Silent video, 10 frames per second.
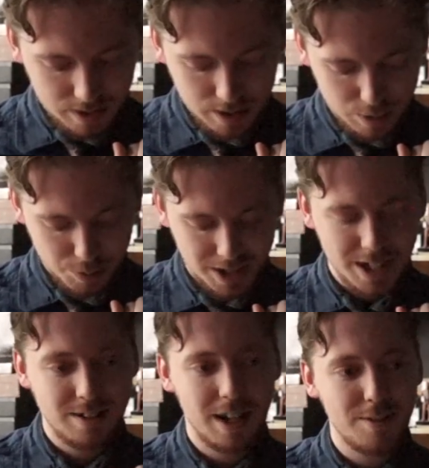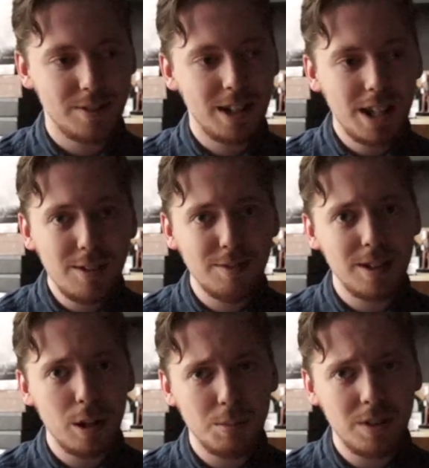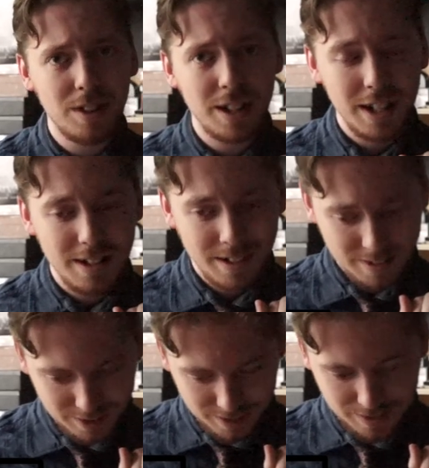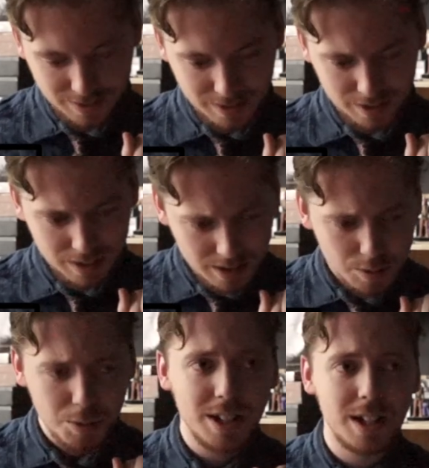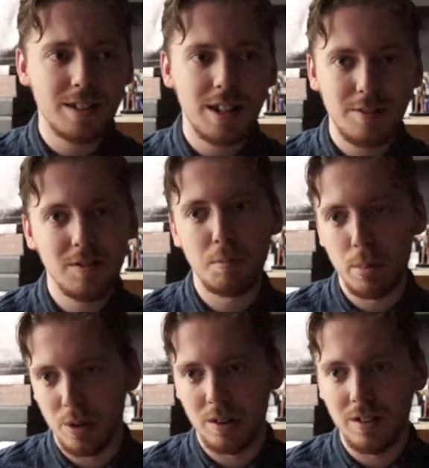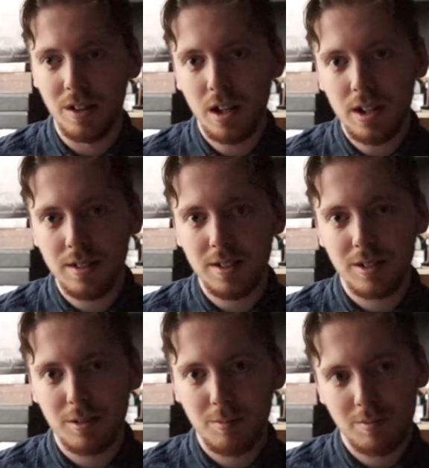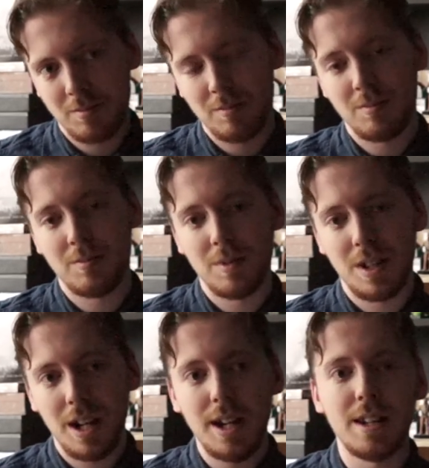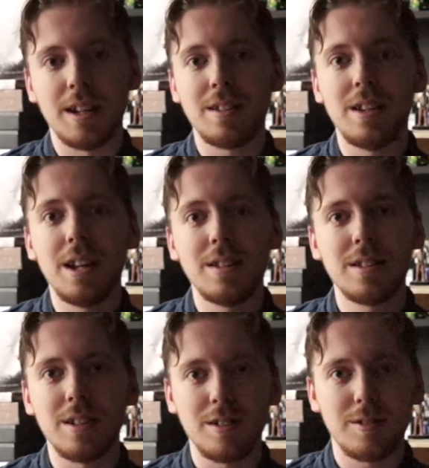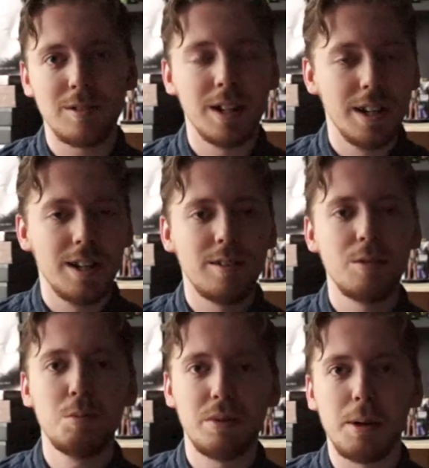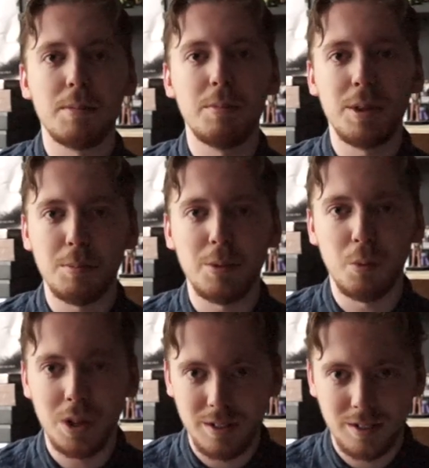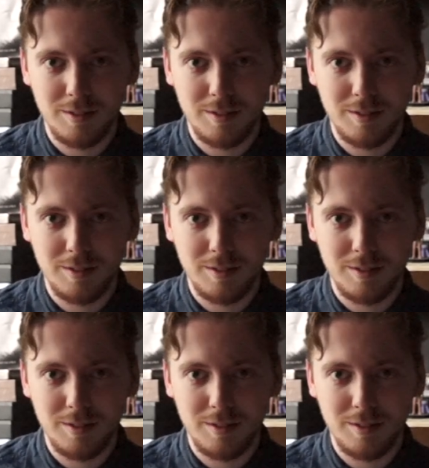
This one has to have an even number underneath it, this one has to have a bird underneath it. And that's the answer to problem number one.